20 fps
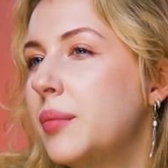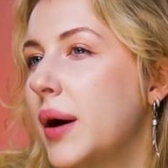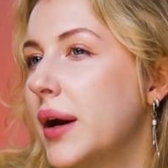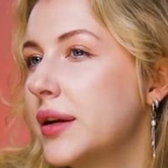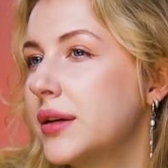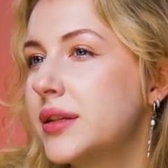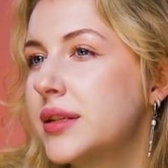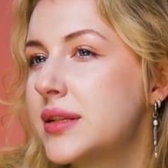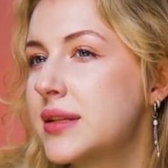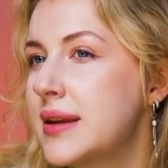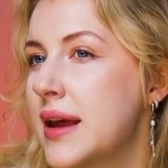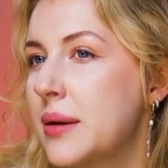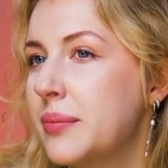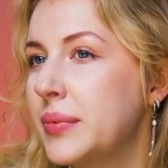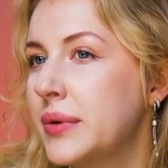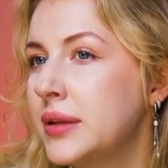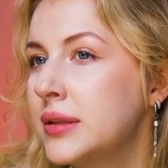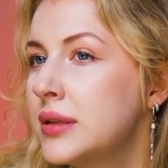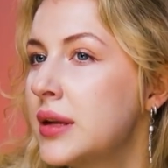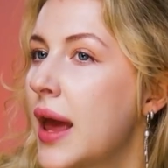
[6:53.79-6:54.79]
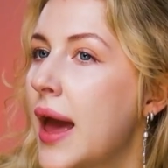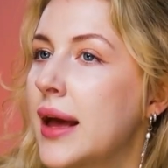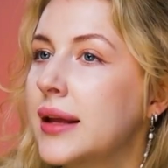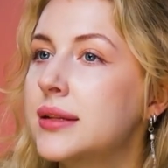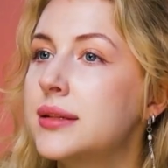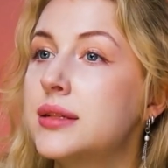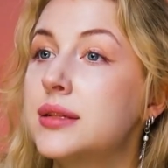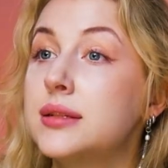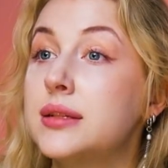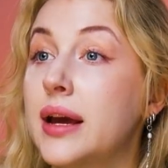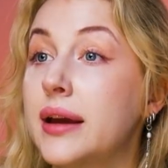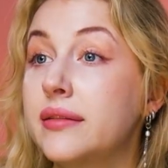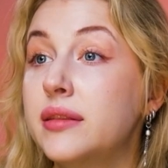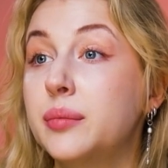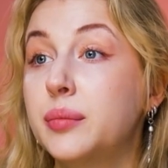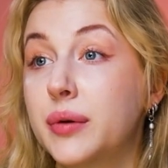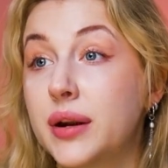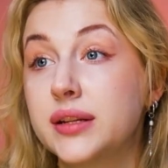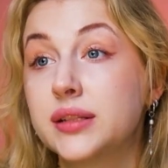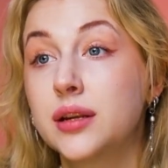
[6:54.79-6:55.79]
buyers step in and dive the
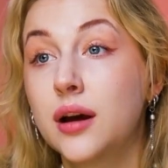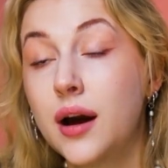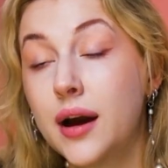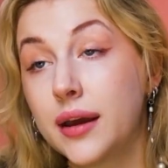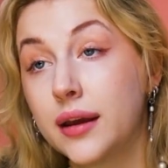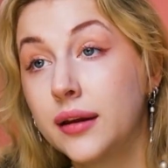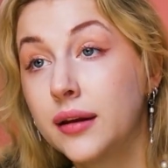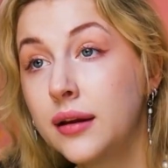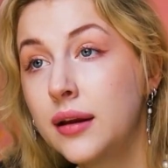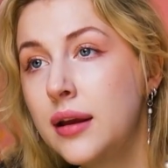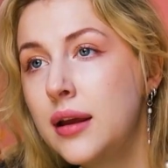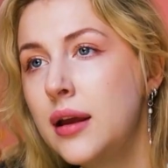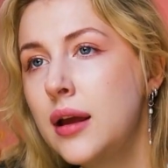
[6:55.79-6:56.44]
price higher.